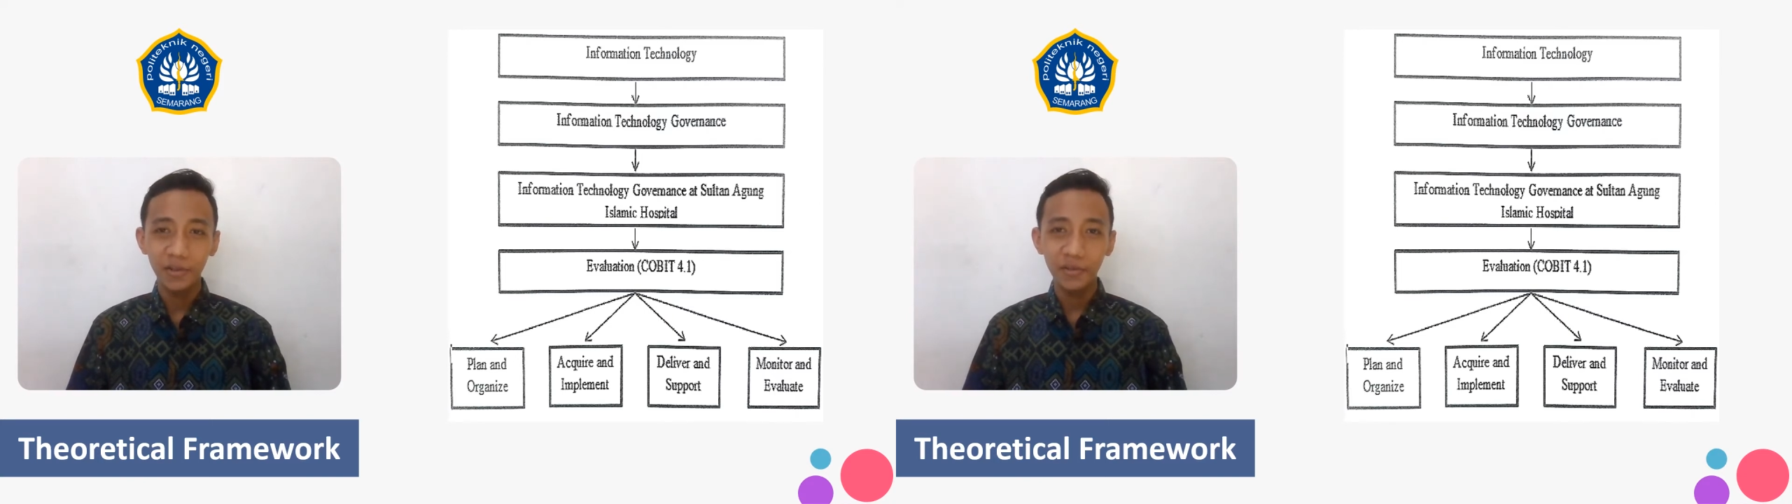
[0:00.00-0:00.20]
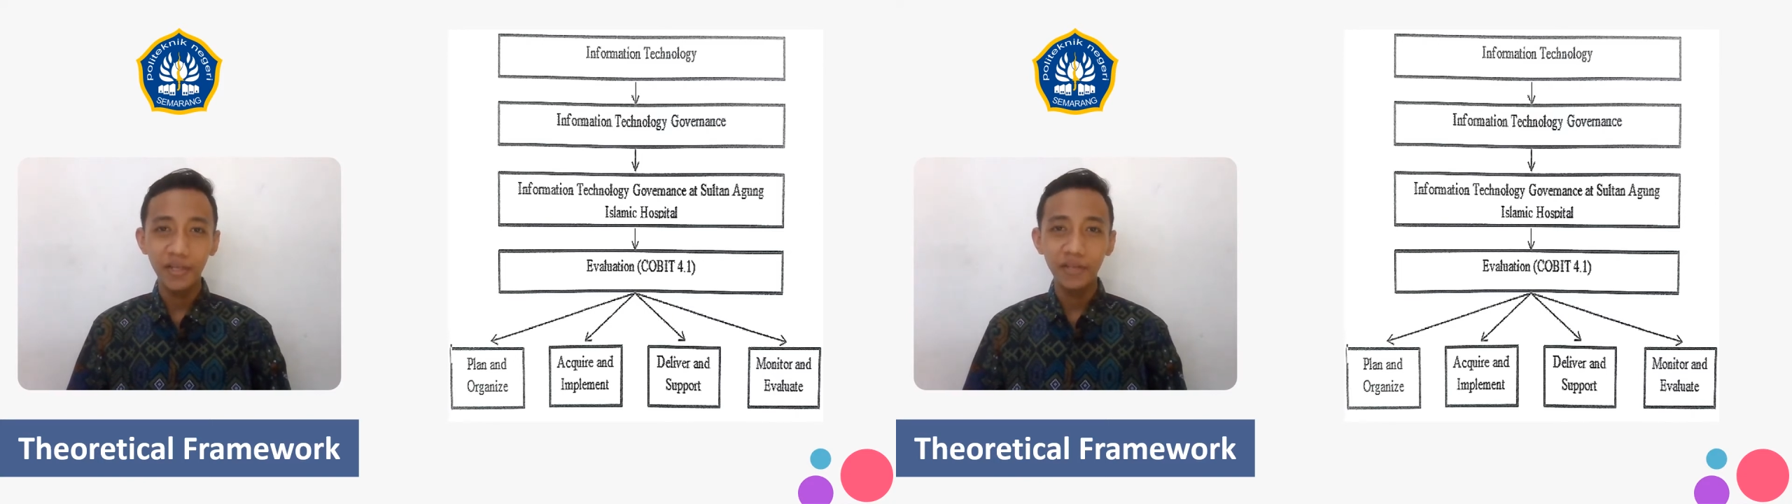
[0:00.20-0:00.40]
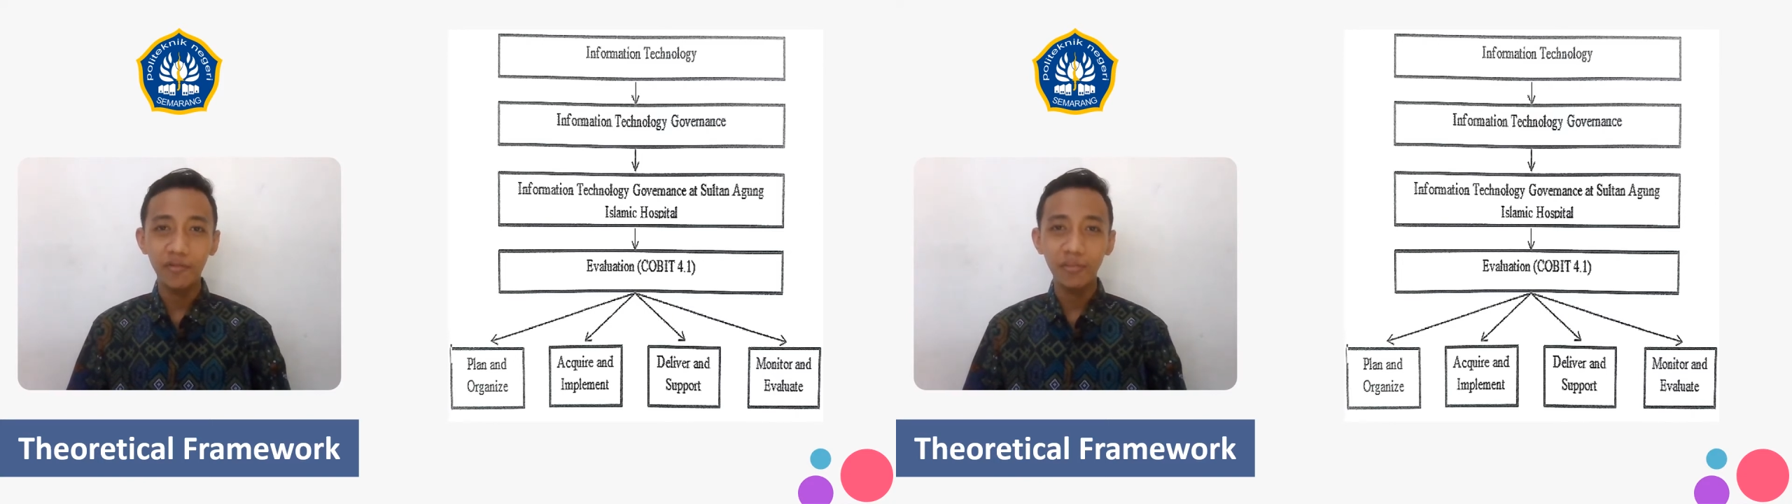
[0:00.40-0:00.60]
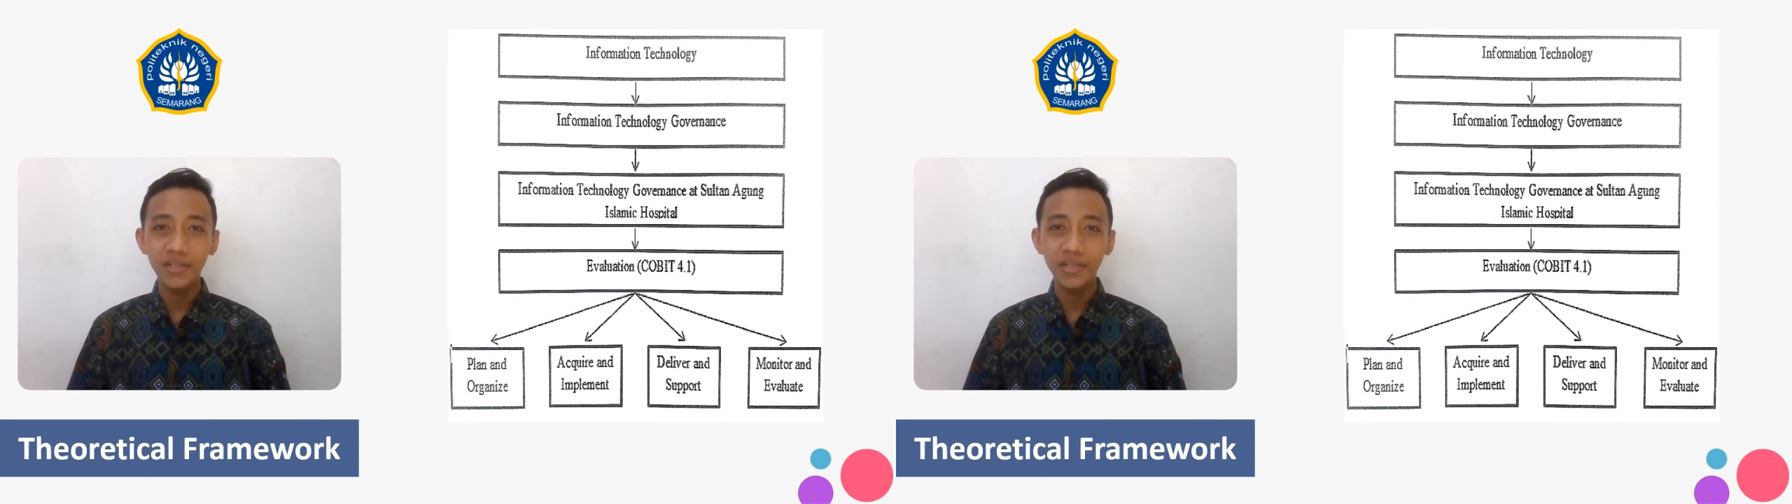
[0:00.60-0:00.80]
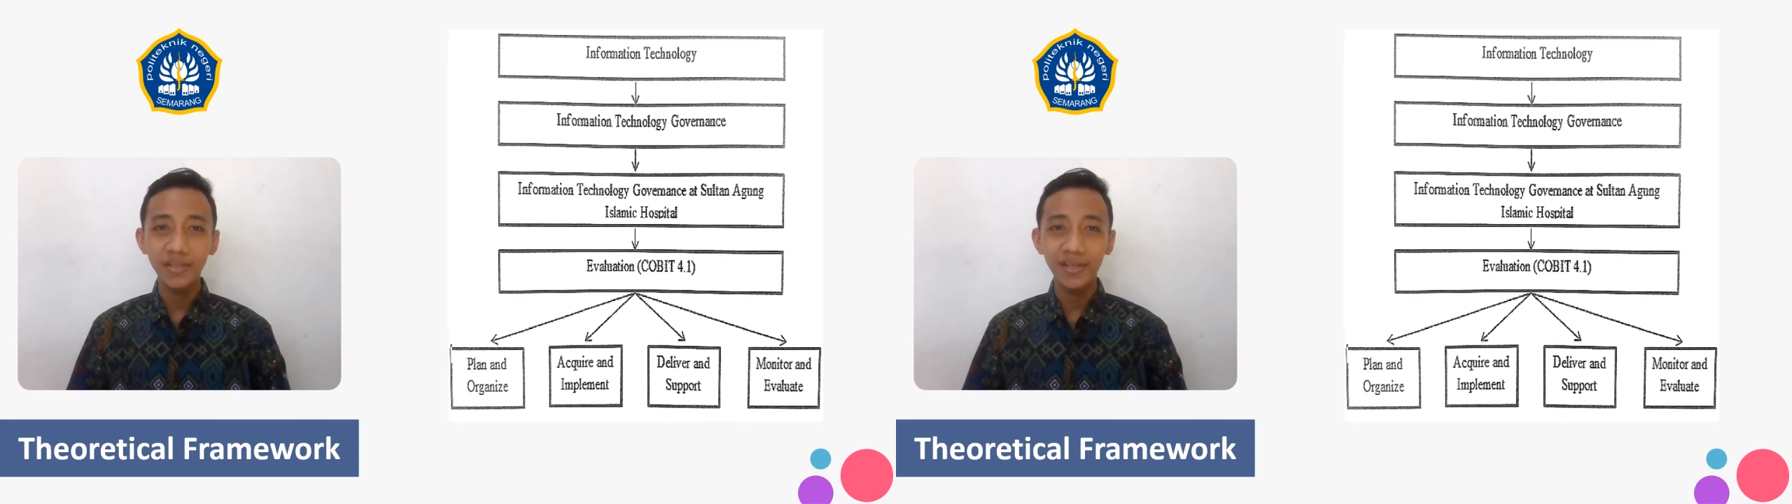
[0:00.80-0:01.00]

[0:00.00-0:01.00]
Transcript: to information